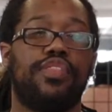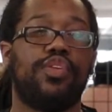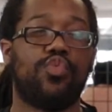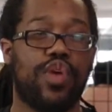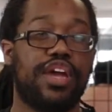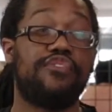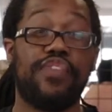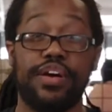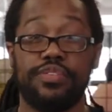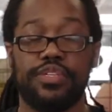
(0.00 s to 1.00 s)
The ring
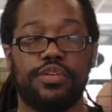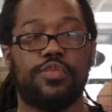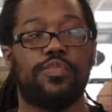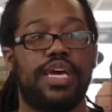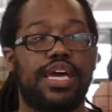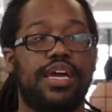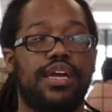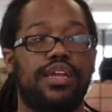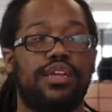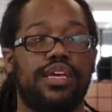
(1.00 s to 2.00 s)
found him
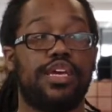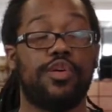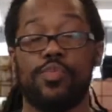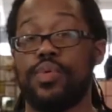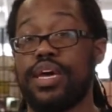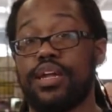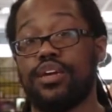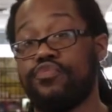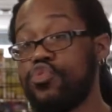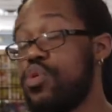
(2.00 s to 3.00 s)
and
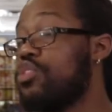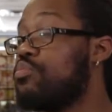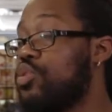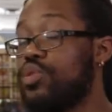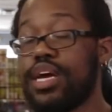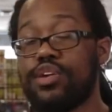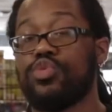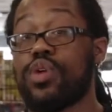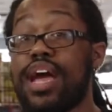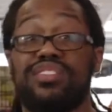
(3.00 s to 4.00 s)
a few other Blue
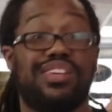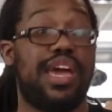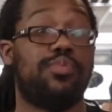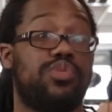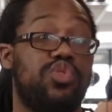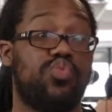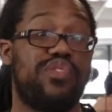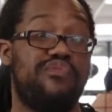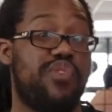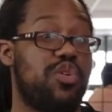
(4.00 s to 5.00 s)
Lanterns were actually able to
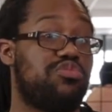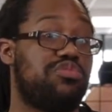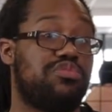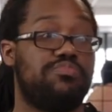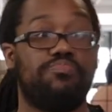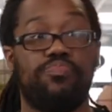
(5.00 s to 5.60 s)
reverse